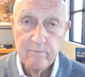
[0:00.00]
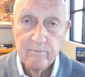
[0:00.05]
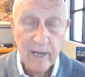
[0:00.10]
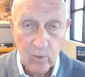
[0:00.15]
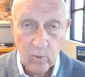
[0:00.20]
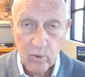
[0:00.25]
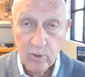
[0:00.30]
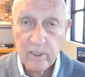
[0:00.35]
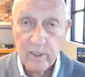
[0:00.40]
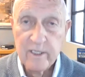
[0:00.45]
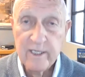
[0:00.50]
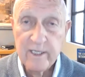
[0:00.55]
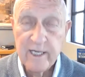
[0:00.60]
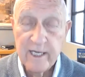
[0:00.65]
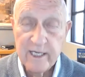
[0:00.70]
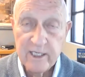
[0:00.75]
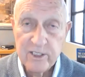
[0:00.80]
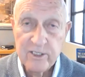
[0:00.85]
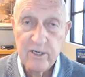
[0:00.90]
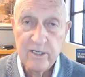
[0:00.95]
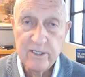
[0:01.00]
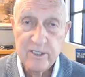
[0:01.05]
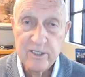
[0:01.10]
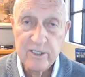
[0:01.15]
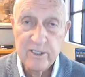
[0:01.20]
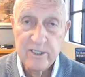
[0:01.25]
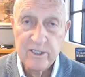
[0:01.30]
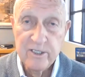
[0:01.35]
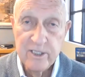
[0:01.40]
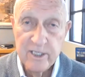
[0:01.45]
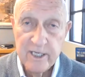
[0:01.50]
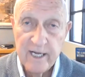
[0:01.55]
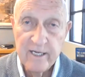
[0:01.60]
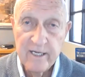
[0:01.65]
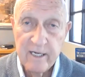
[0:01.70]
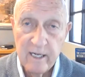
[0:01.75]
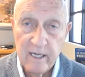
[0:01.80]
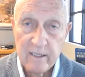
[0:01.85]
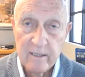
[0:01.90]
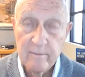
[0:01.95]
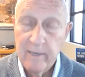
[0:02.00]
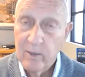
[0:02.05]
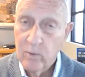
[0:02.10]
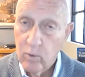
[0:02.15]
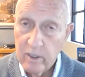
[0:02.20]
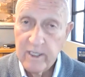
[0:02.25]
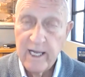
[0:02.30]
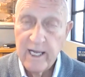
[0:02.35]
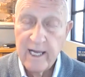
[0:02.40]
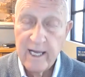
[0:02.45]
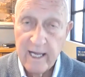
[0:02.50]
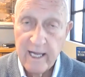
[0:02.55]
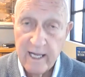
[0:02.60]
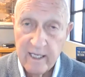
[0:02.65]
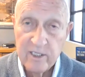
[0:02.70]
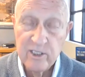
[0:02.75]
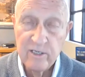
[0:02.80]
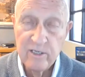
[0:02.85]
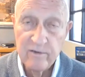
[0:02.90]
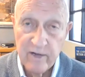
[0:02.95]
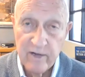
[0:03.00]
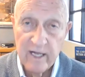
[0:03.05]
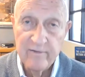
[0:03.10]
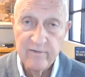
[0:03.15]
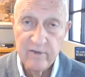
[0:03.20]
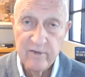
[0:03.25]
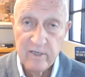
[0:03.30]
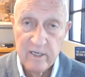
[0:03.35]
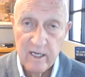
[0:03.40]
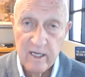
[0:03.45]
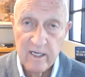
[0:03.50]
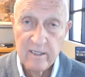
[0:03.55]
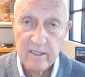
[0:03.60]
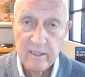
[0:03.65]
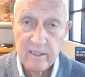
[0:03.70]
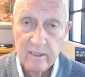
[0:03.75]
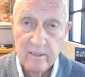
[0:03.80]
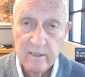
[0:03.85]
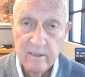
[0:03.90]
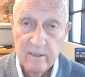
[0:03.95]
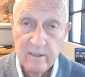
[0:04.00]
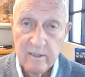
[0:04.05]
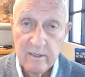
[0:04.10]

My work day starts at 8 o'clock. My work day ends at 5 o'clock.